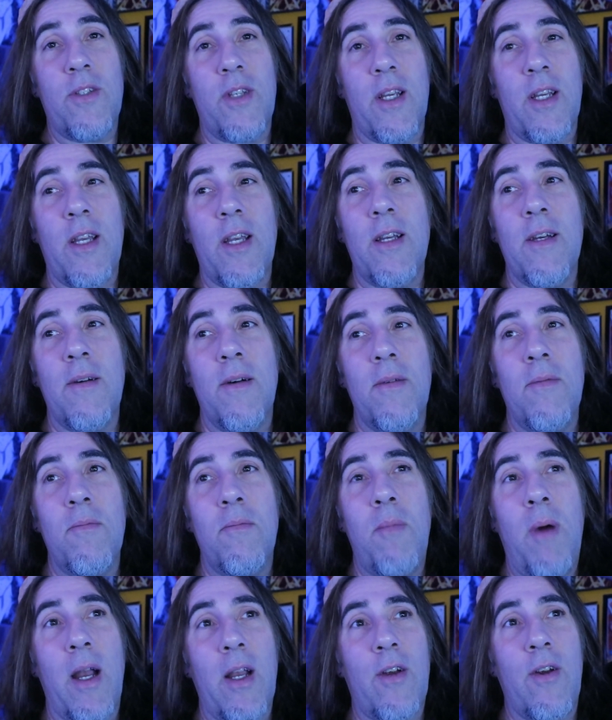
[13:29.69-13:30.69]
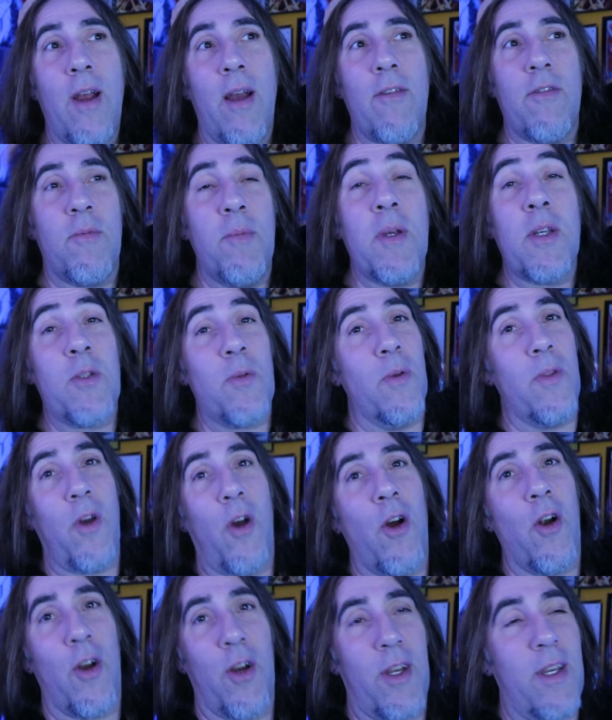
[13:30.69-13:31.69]
It's like Minecraft mixed with
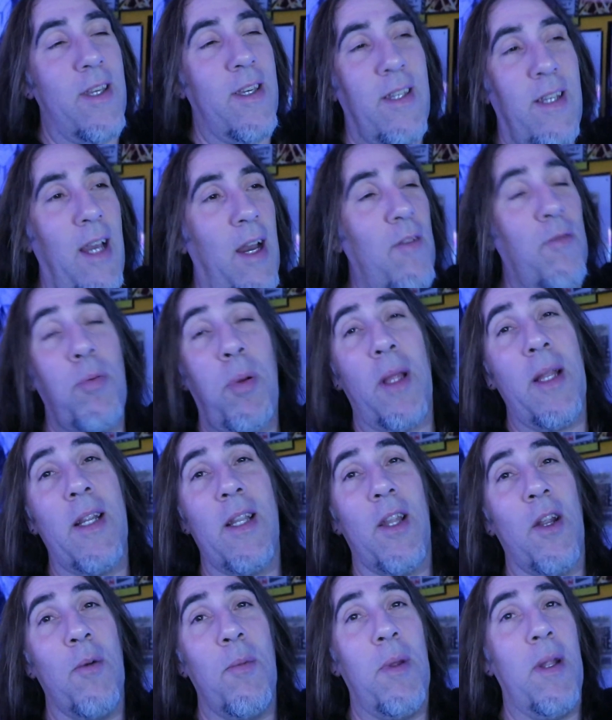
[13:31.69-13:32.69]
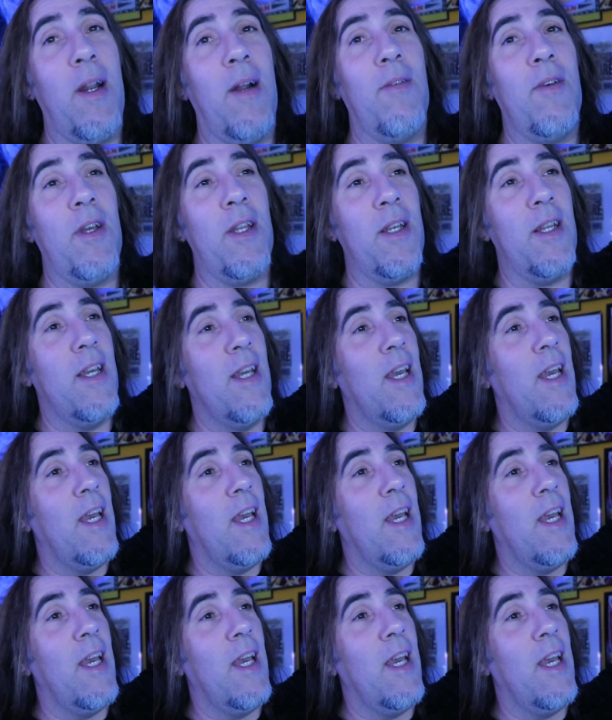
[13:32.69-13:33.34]
ARK. I've played a little bit of it,